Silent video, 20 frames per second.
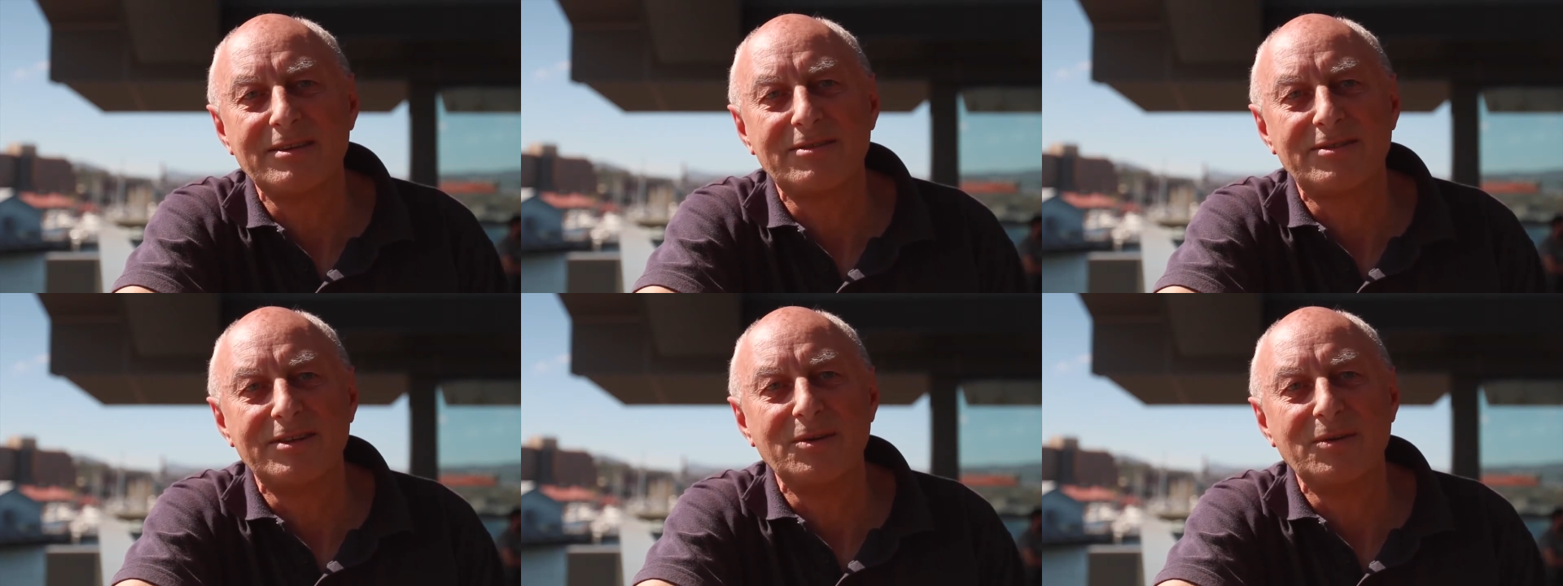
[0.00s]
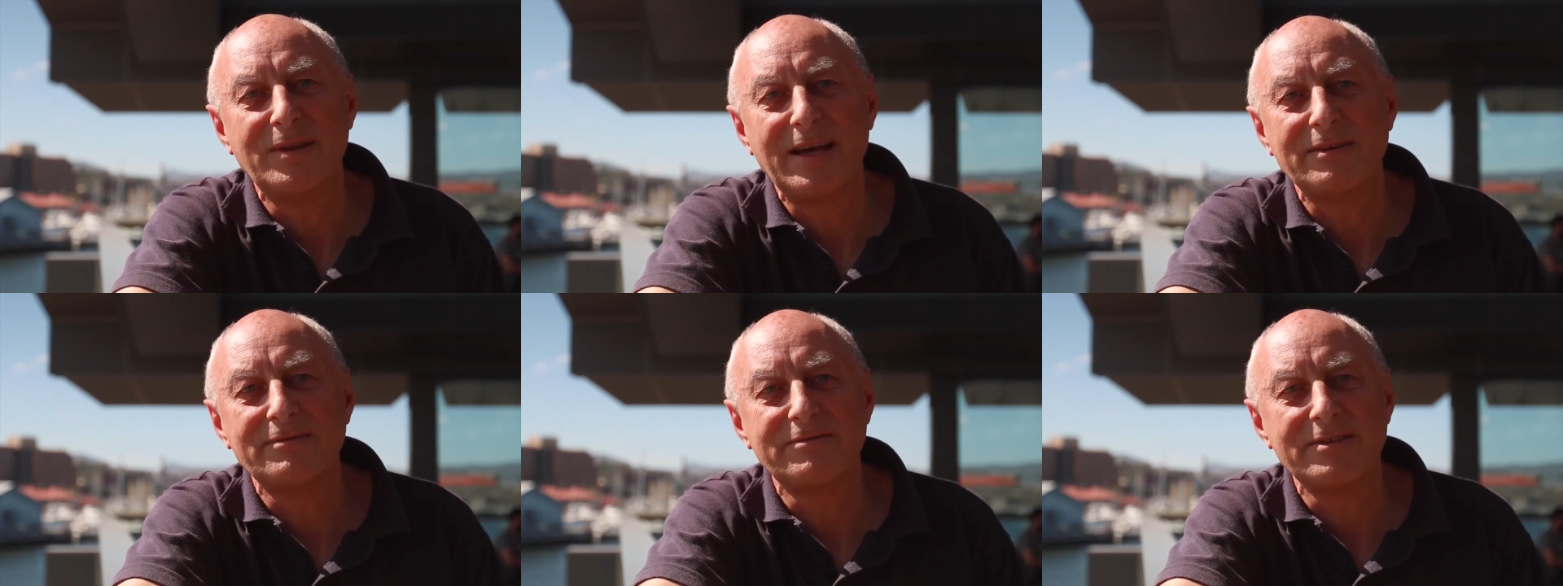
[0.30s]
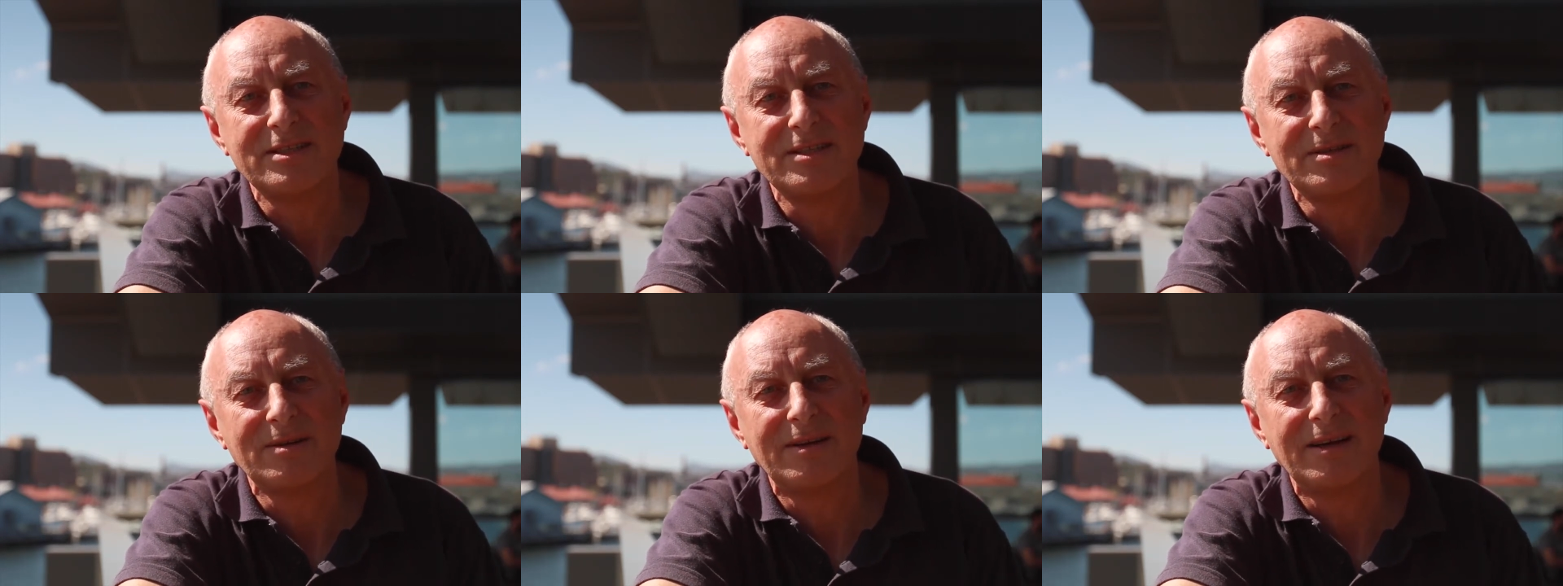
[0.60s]
through that
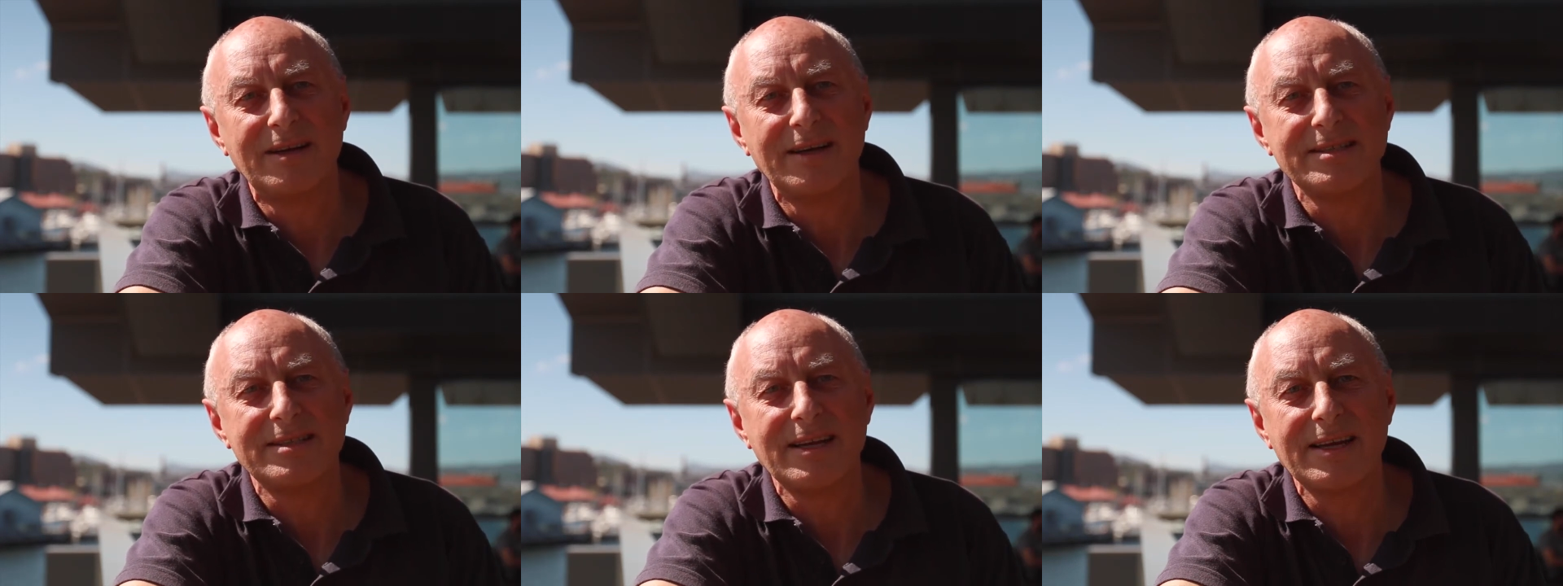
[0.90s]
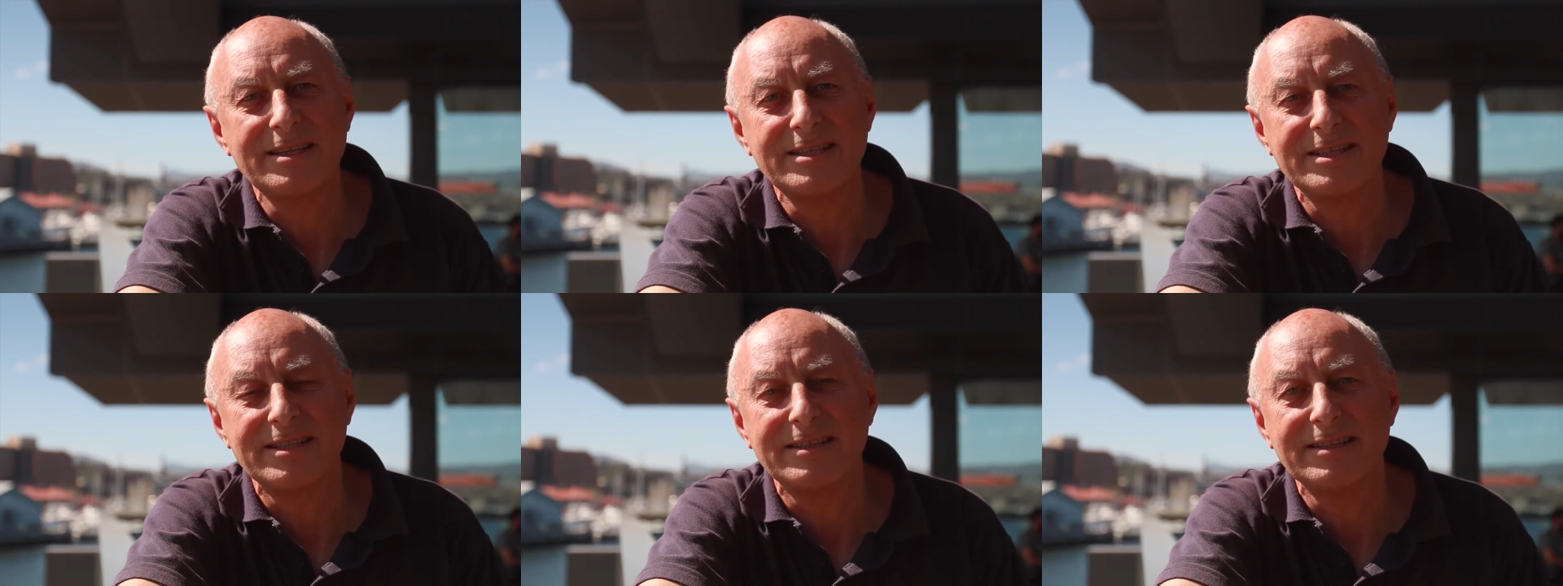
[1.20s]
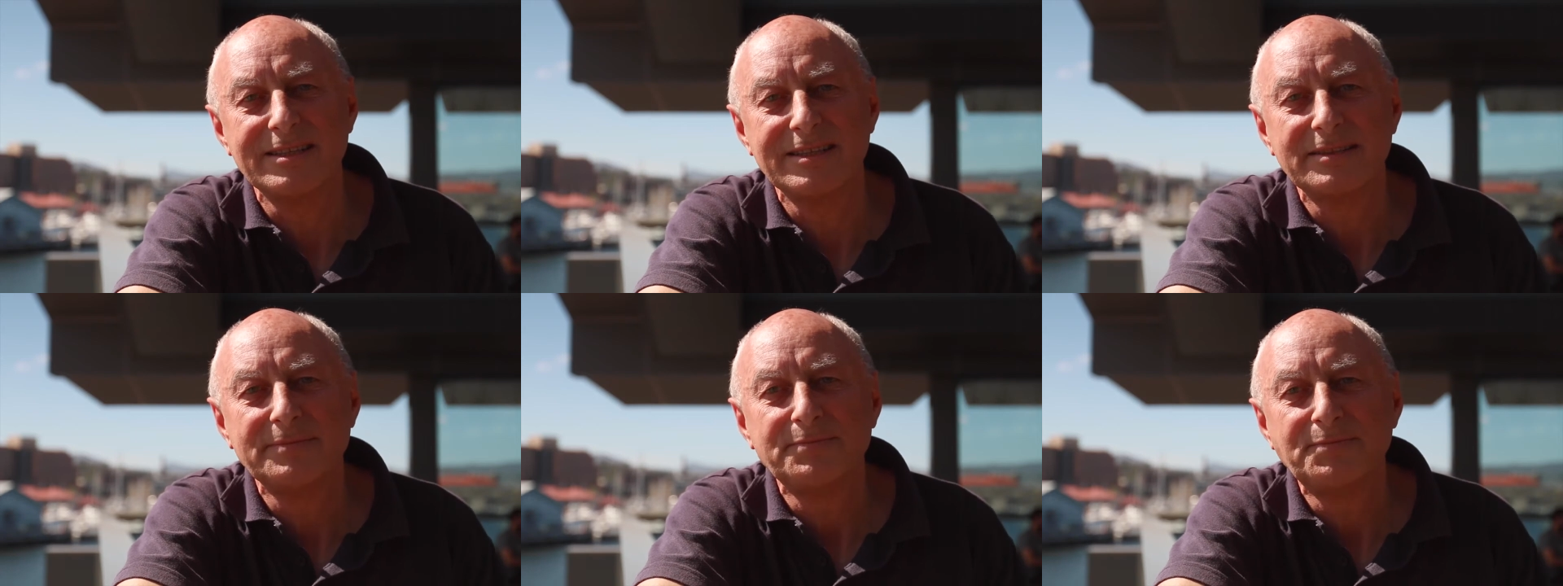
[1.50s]
visualization.